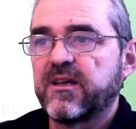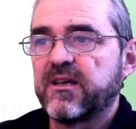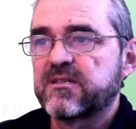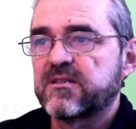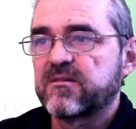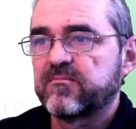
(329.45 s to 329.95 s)

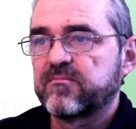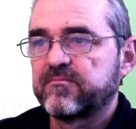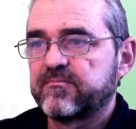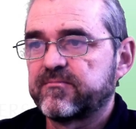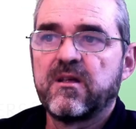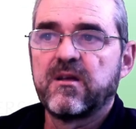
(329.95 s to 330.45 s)
is
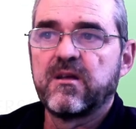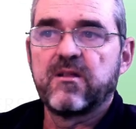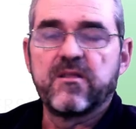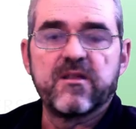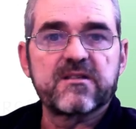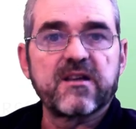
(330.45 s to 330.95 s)

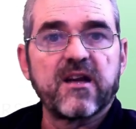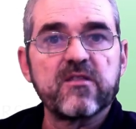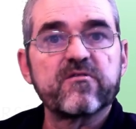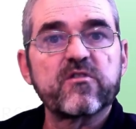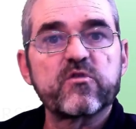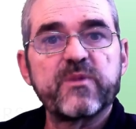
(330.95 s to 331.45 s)
this kind
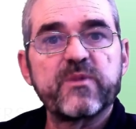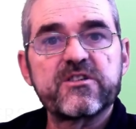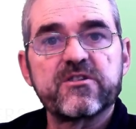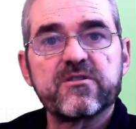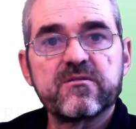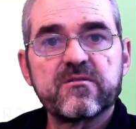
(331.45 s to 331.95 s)
of
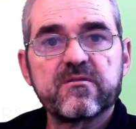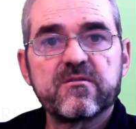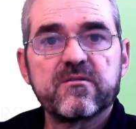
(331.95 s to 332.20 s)
expression,